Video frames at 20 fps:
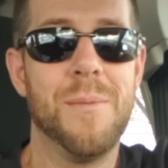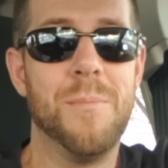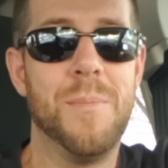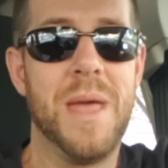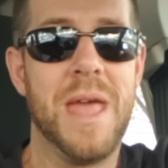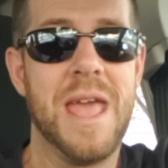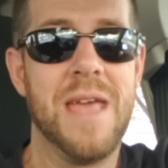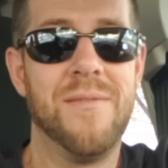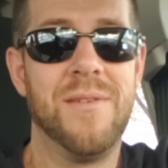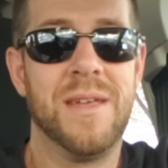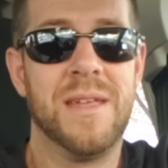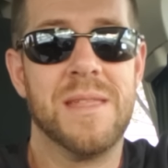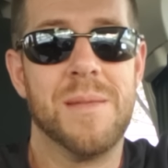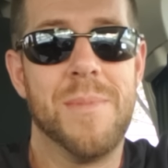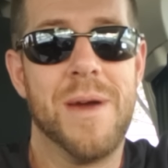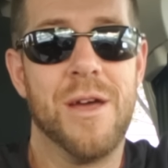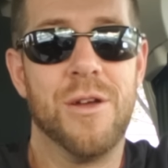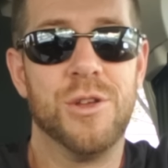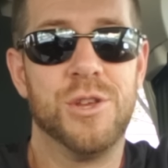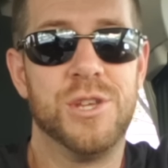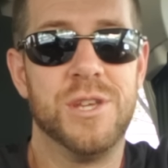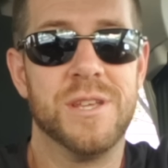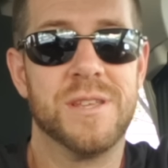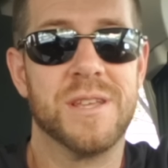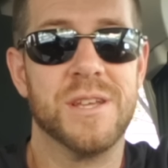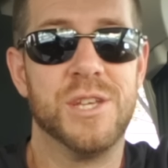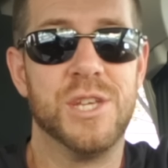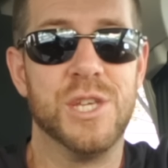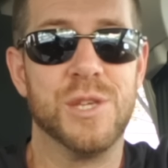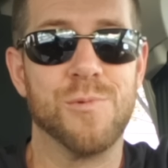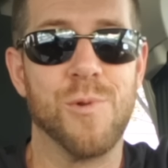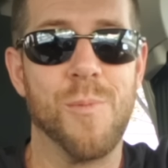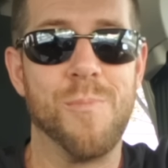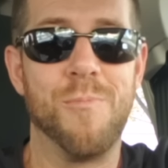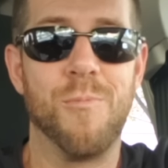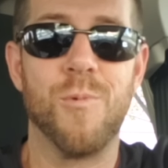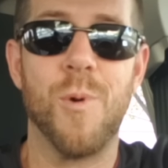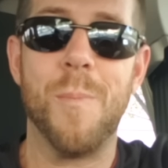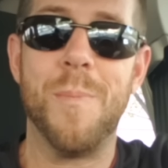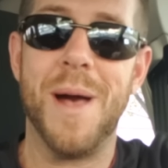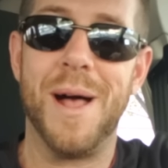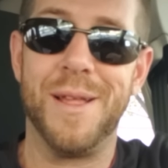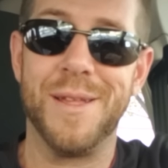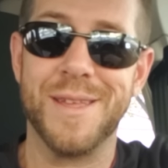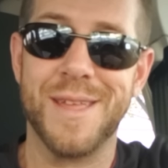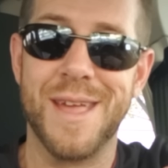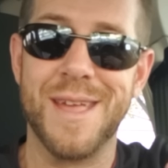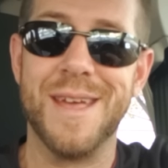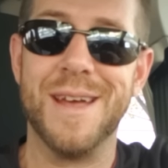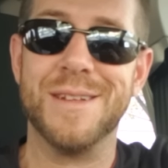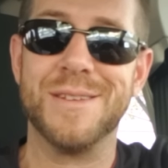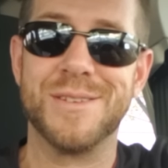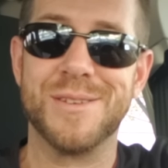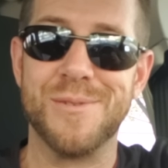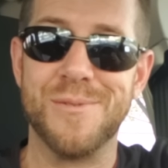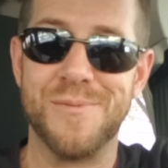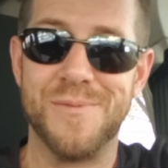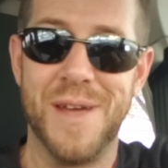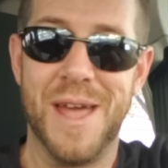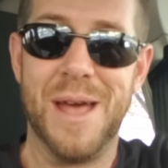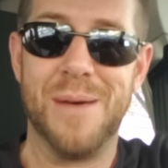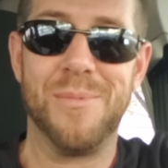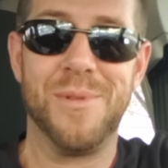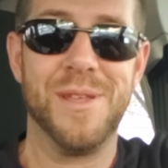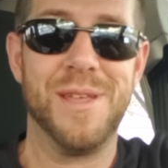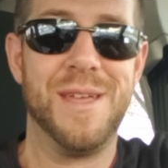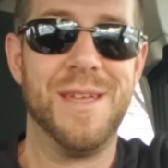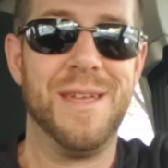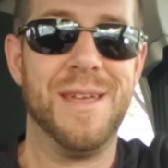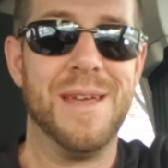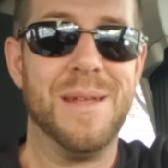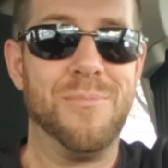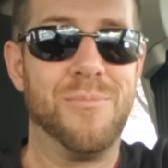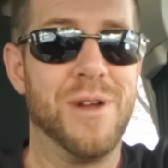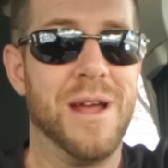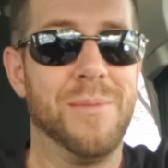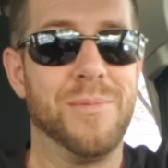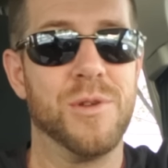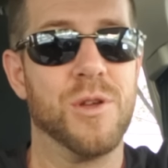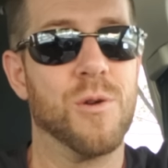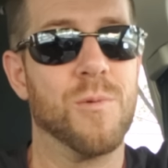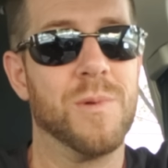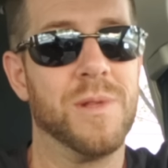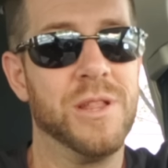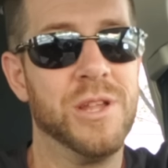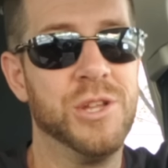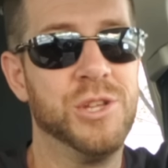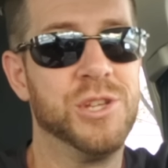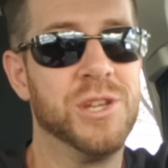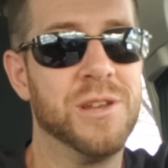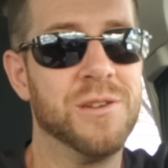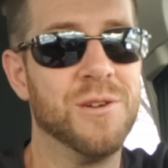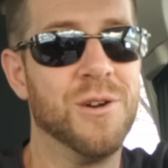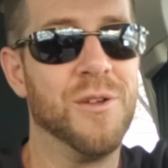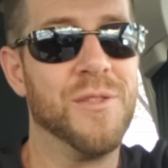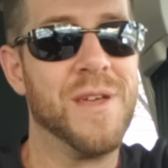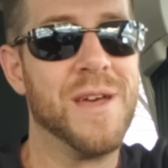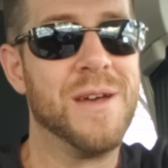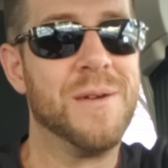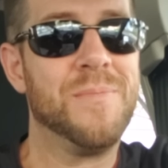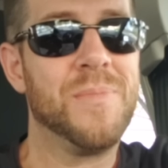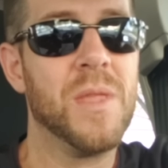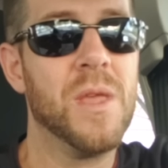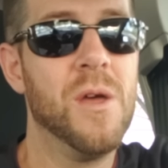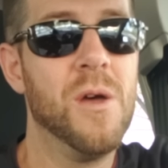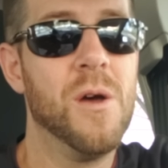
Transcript: behaving in the manner she is because she's rebelling against her family and probably her religion and all that?